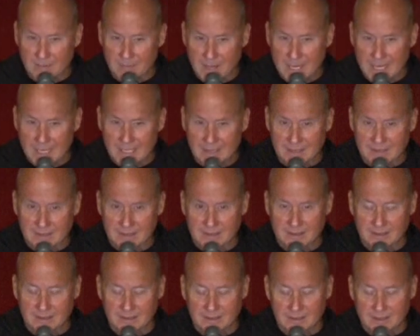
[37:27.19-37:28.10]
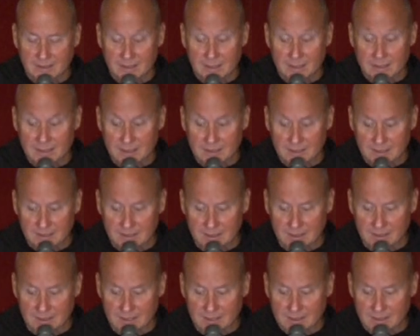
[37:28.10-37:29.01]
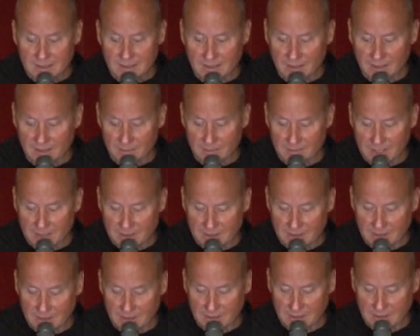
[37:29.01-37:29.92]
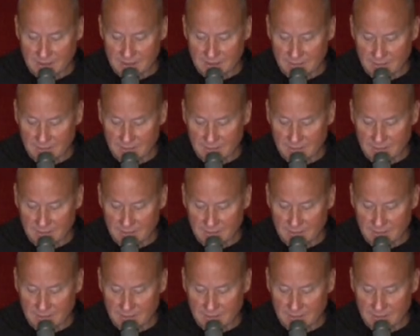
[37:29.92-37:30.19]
mass. It does sound like mass, doesn't it?